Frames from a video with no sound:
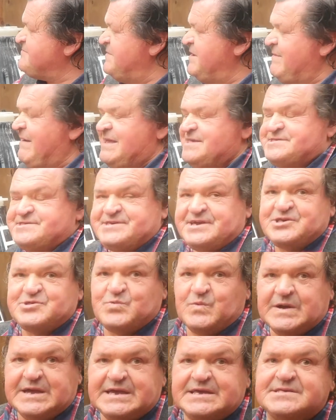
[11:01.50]
you that
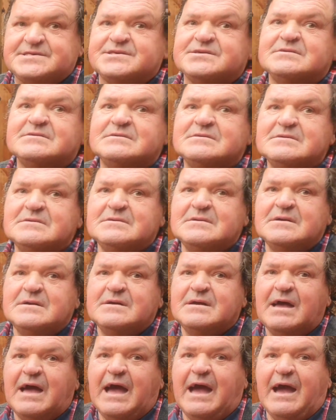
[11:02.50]
6 weeks.
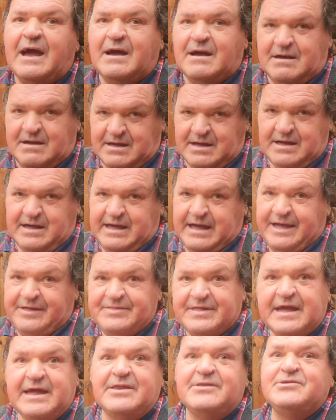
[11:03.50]
And
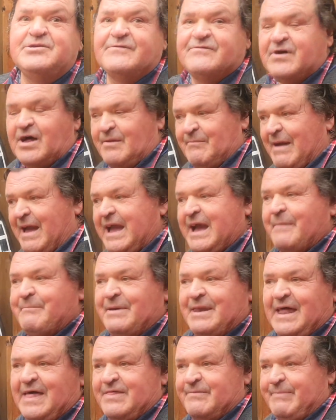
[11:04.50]
then you've got to make up
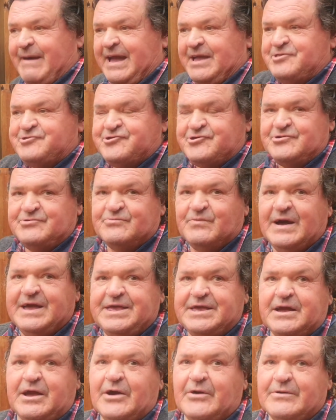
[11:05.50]
another batch and away
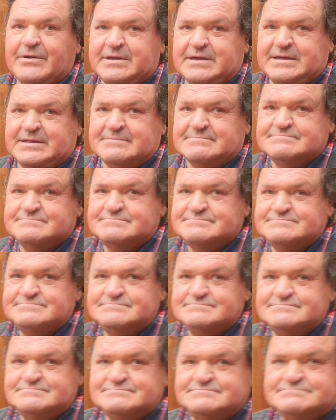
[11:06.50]
you go
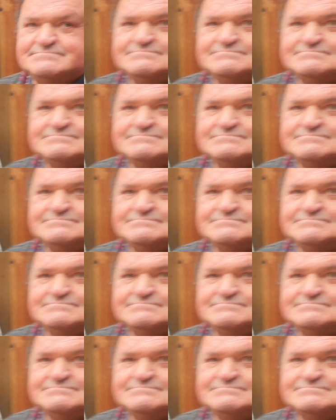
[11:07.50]
again.